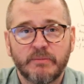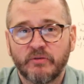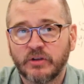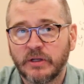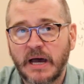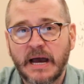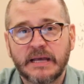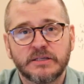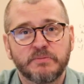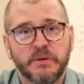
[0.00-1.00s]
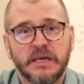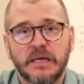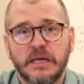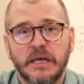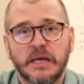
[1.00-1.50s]
of the lines
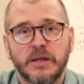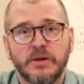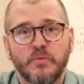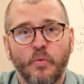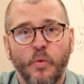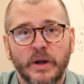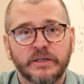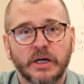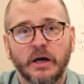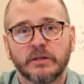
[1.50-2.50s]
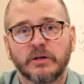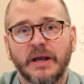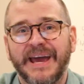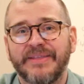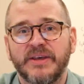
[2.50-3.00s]
be in one color
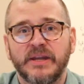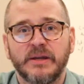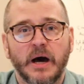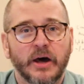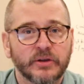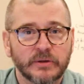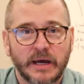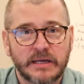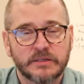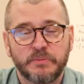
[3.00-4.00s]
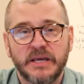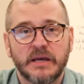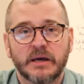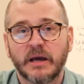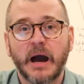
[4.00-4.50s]
and then other lines be
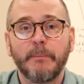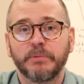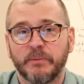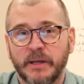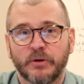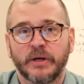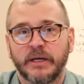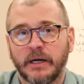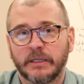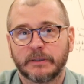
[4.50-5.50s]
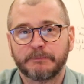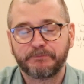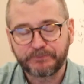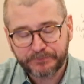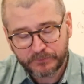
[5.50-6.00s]
in a complementary color.
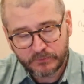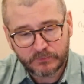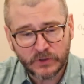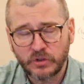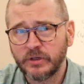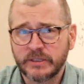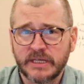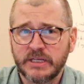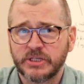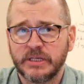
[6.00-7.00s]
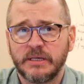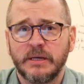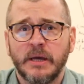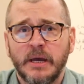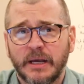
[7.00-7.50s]
You can teach
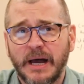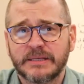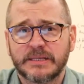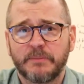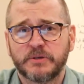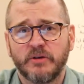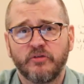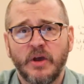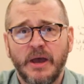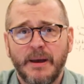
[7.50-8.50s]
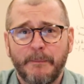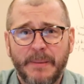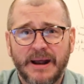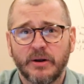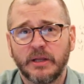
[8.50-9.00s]
the concepts of
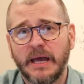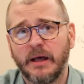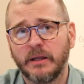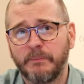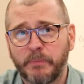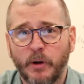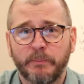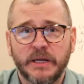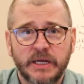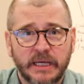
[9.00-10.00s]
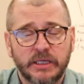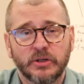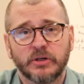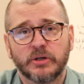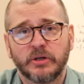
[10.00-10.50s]
parallel and
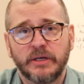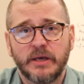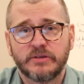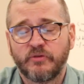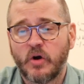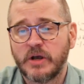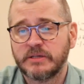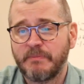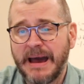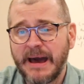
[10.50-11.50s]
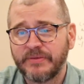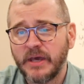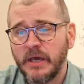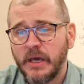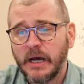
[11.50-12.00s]
perpendicular as far as math.
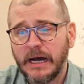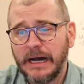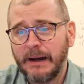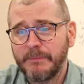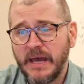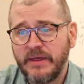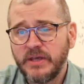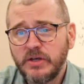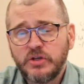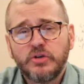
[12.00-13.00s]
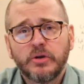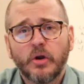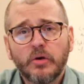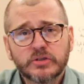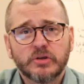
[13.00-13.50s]
And then you can
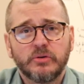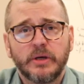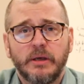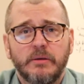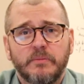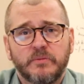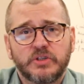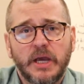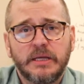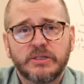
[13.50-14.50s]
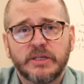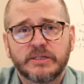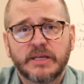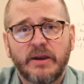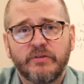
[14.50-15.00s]
also change the
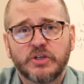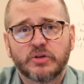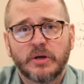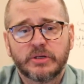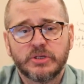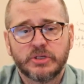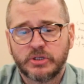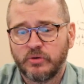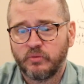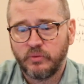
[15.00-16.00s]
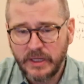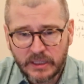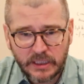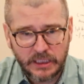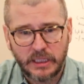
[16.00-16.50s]
set of instructions to
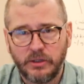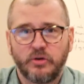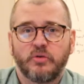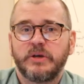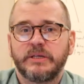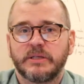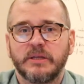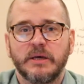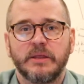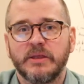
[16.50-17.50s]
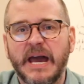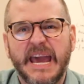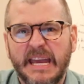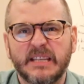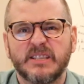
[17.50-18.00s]
really increase the
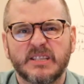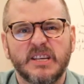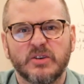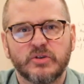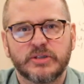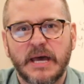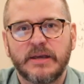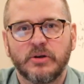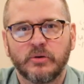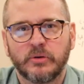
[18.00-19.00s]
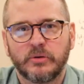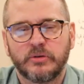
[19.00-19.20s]
hand skills that you're